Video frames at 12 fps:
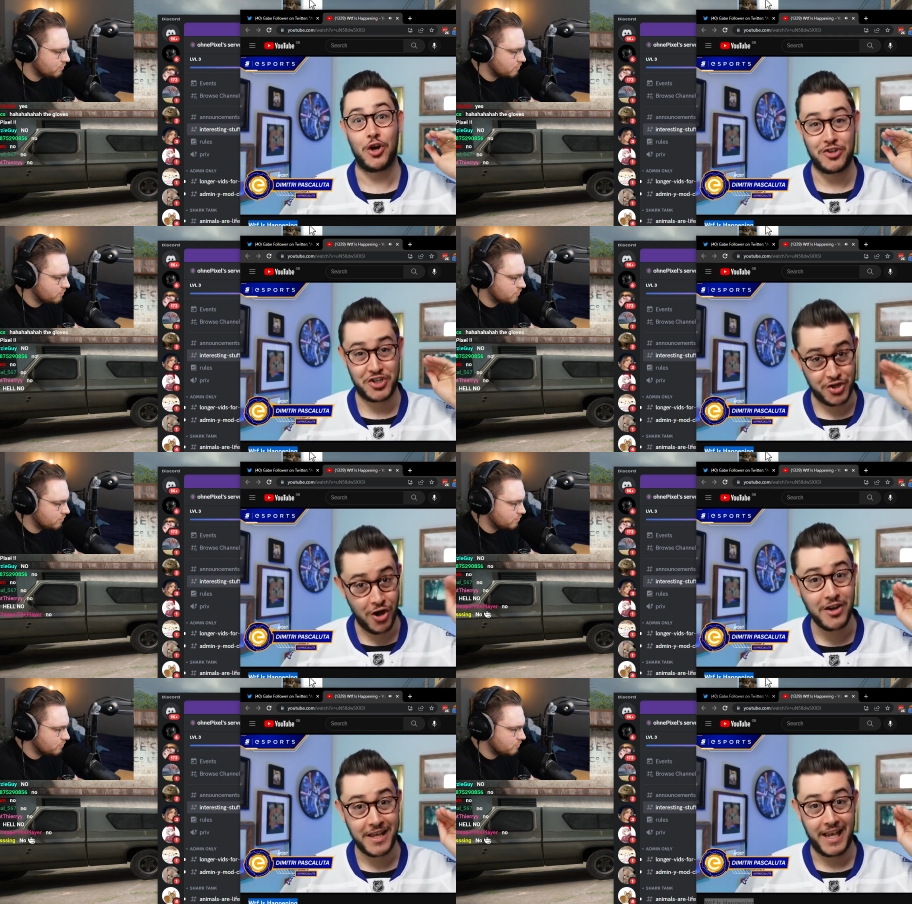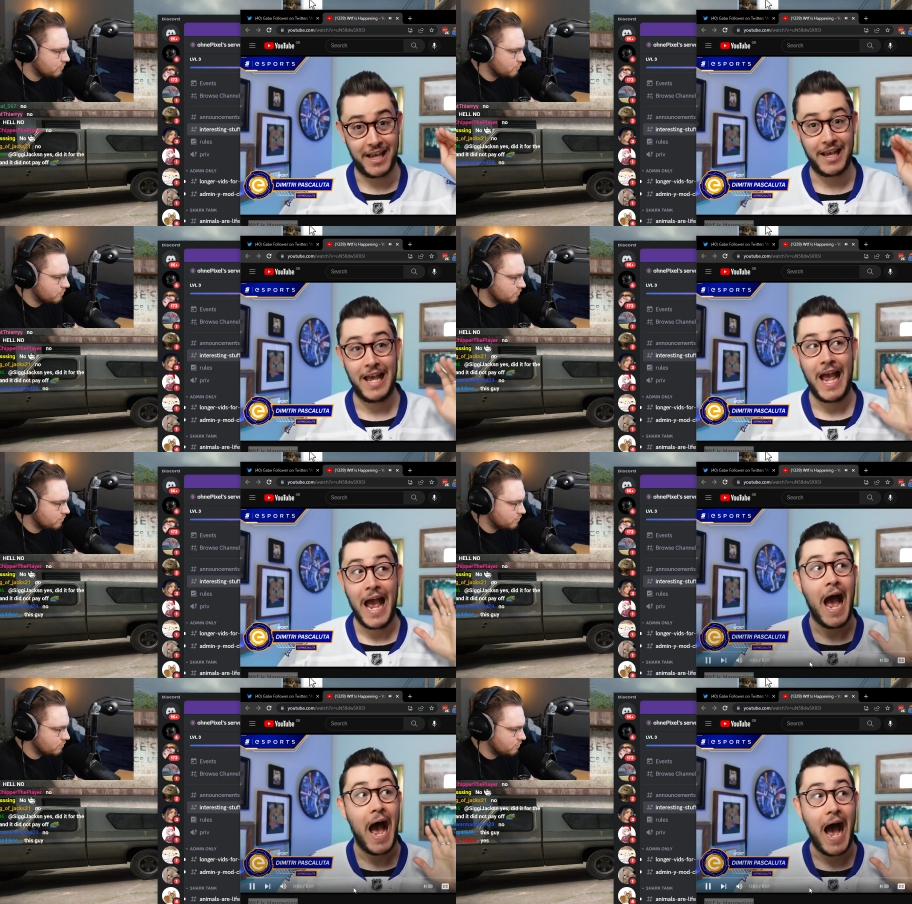Speaker 1: are stonking.
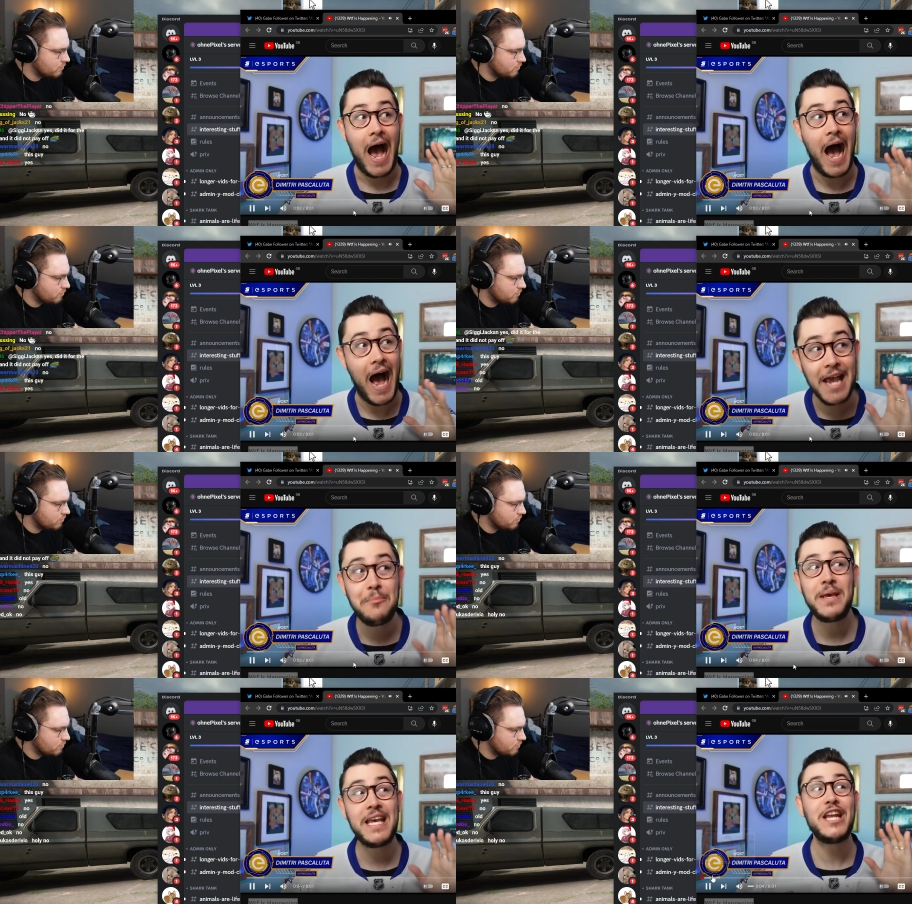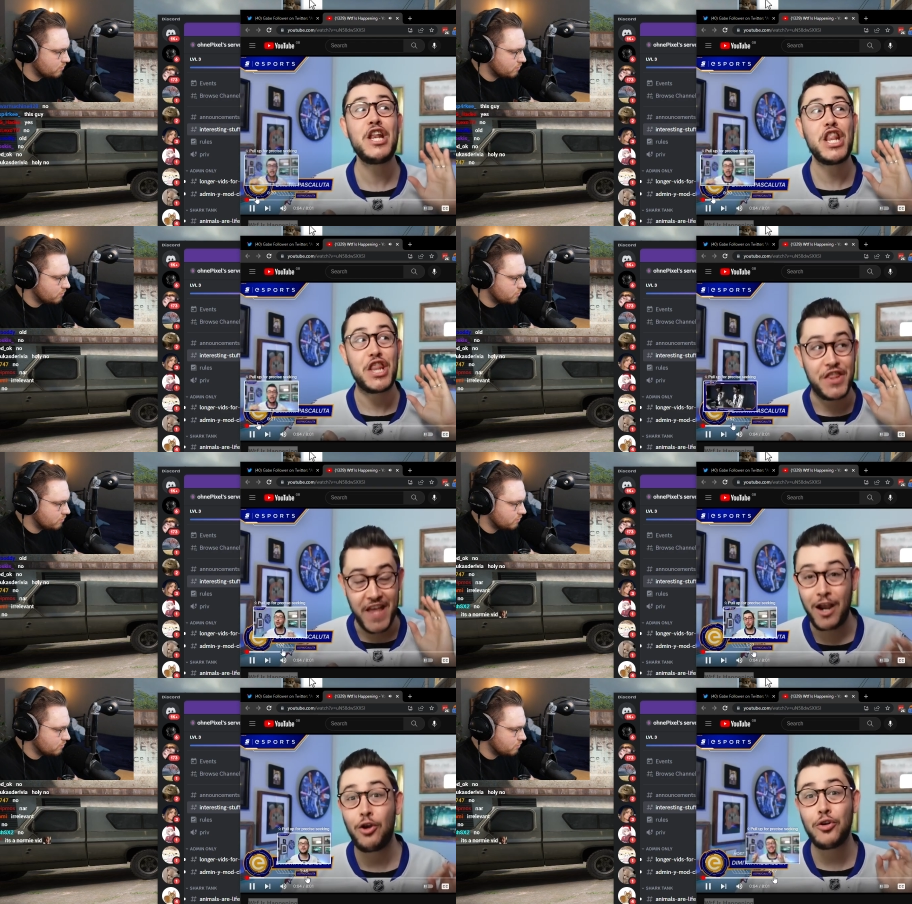I mean,
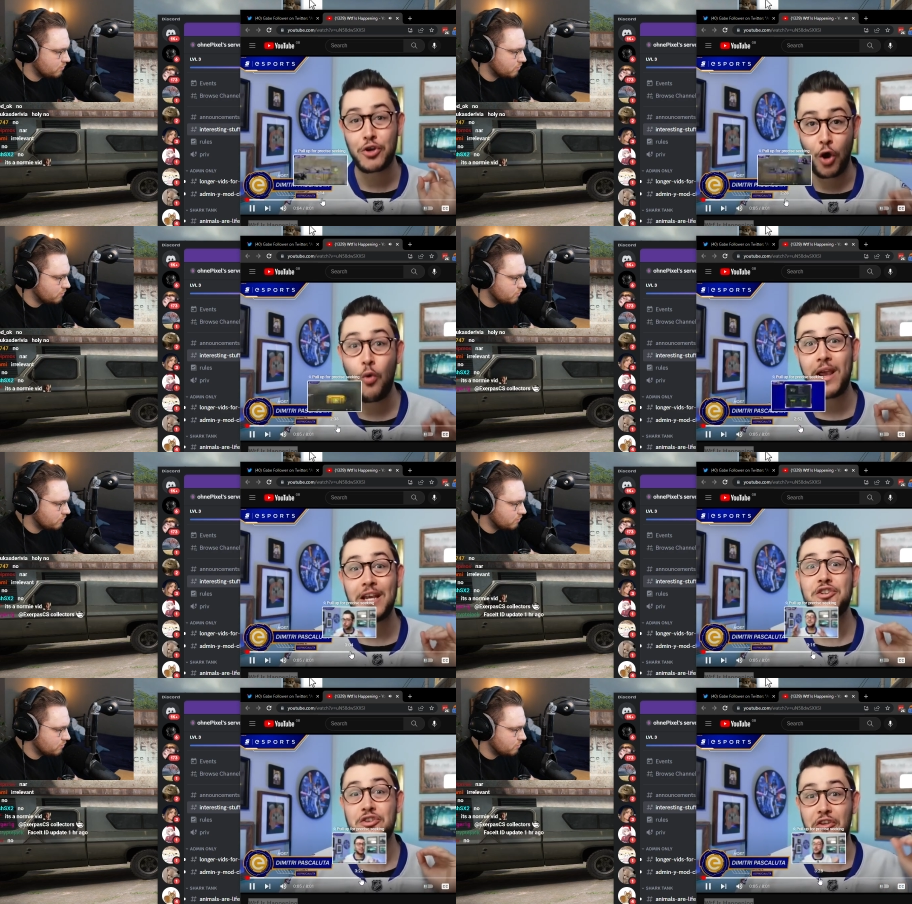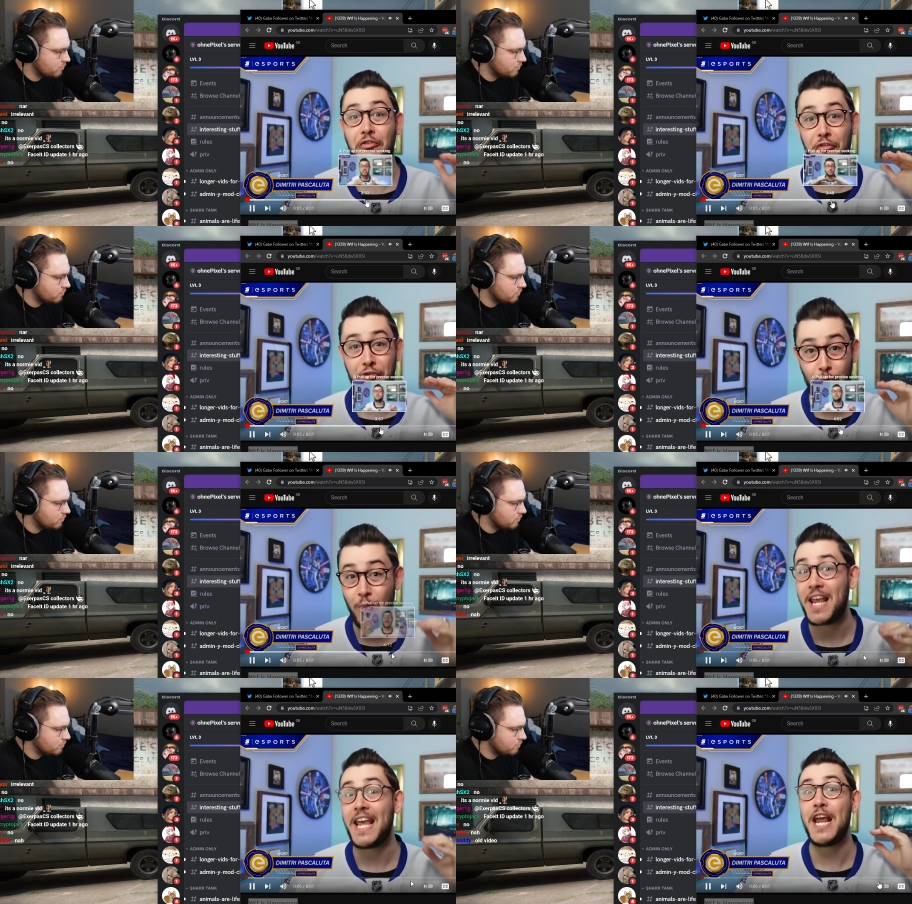they're going to the
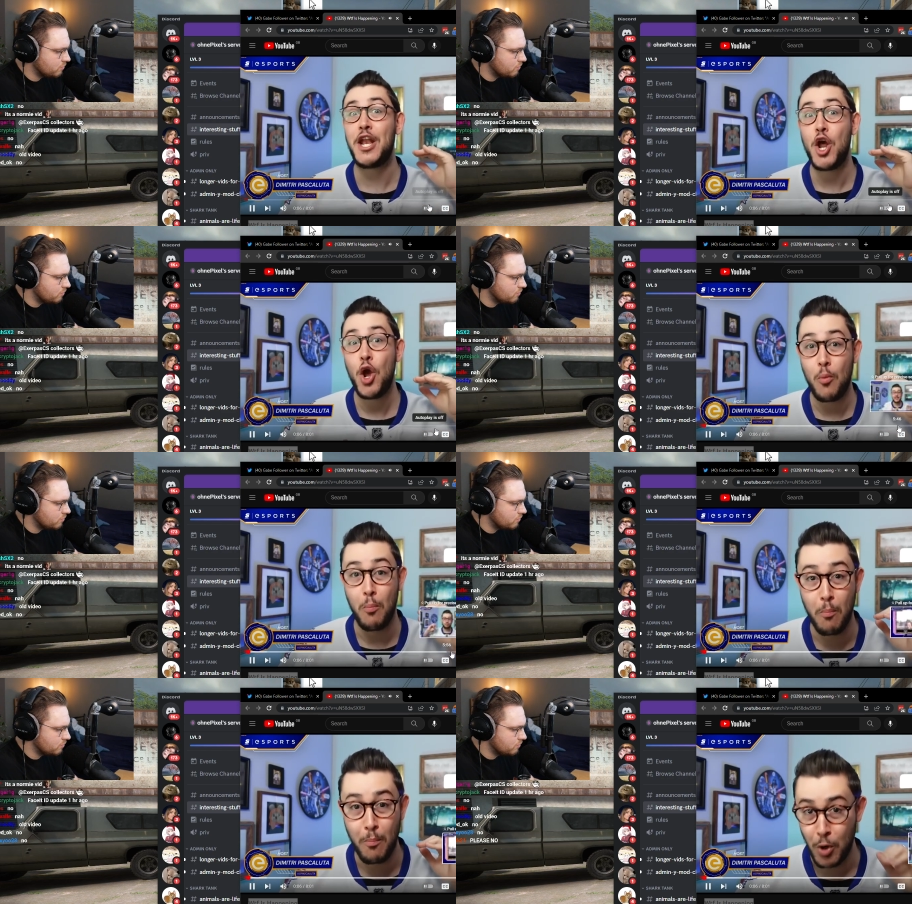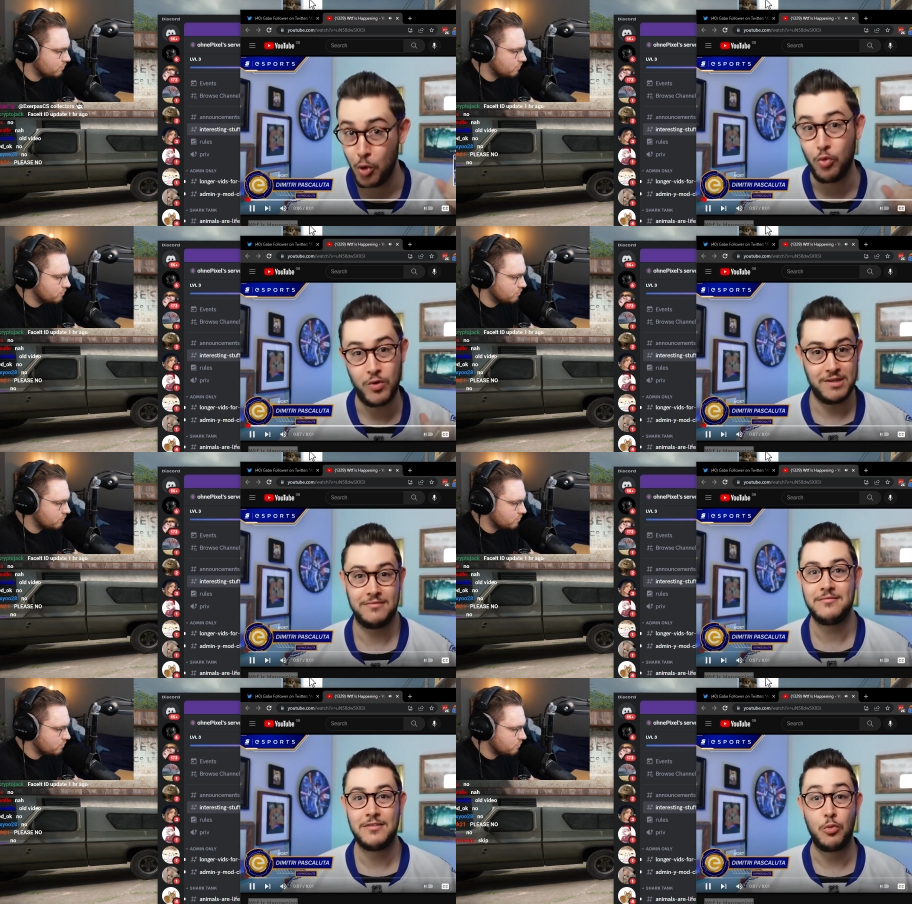frickin' moon.
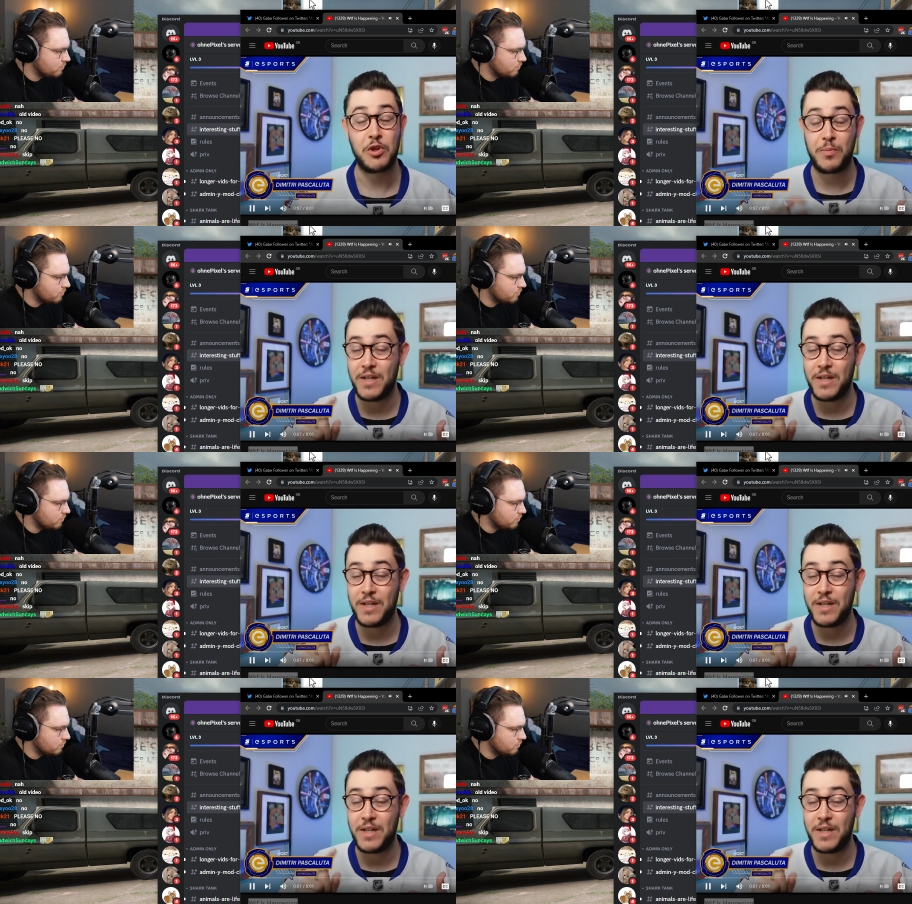With